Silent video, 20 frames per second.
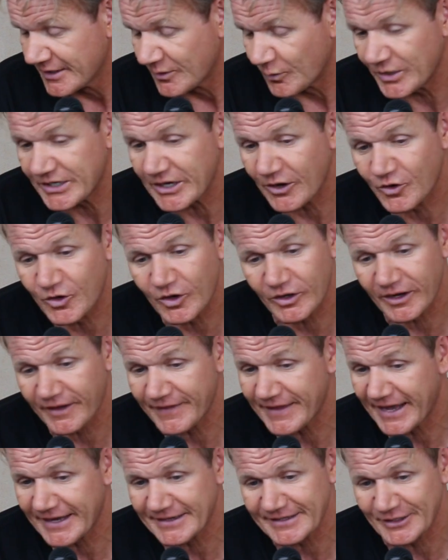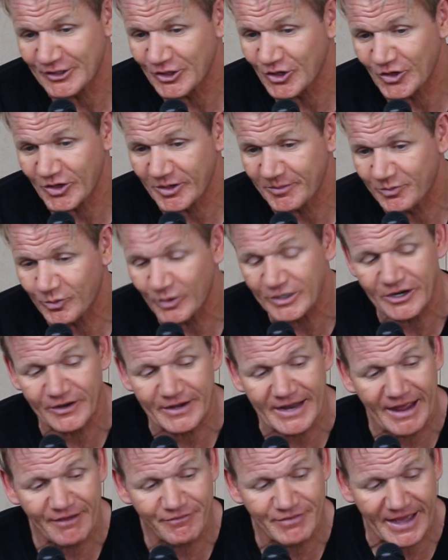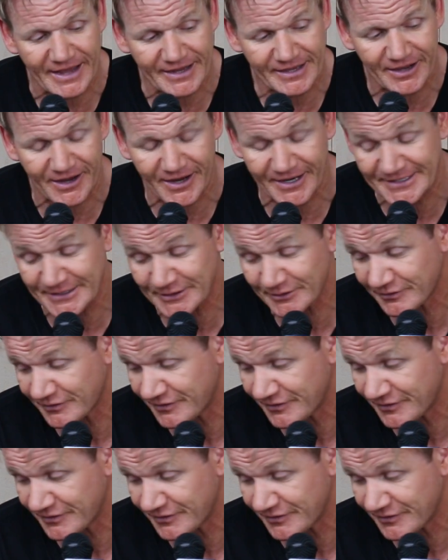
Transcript: we don't convert that in Europe. We don't have that kind of